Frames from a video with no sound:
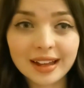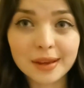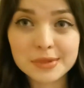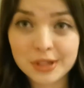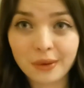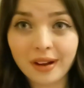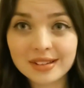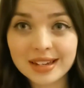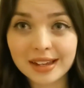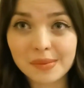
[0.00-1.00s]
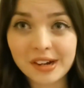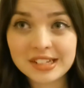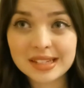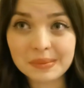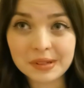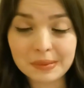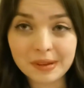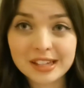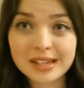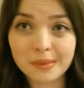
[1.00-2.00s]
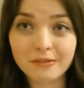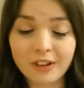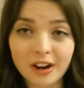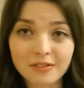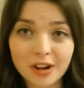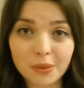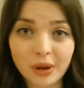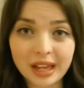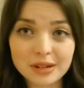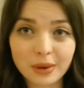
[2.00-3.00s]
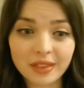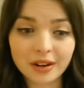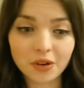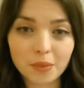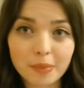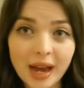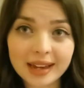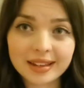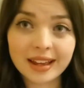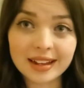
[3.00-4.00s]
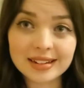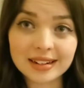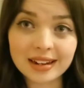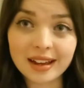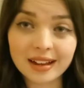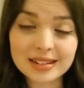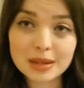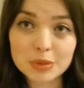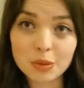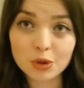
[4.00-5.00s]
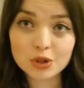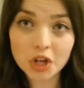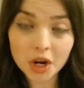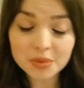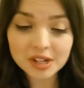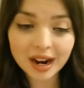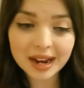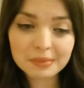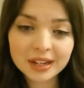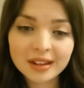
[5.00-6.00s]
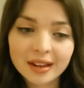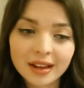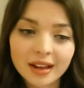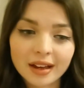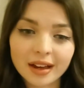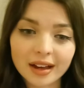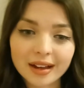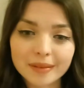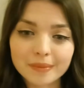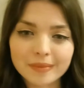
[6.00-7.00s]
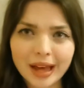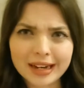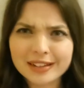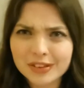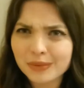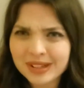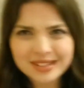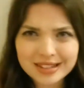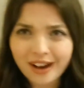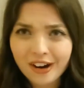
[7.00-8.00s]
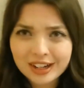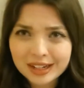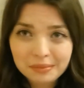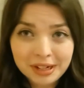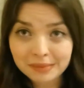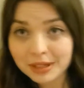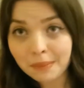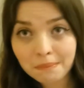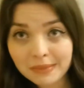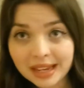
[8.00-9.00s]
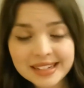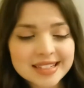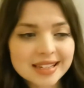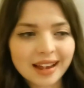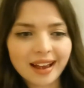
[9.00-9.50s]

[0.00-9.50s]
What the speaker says: It was so hard saying goodbye to some of them. It's going to be very, very weird when they're not back in September, October time. And even the ones that are going to be, I'm going to miss.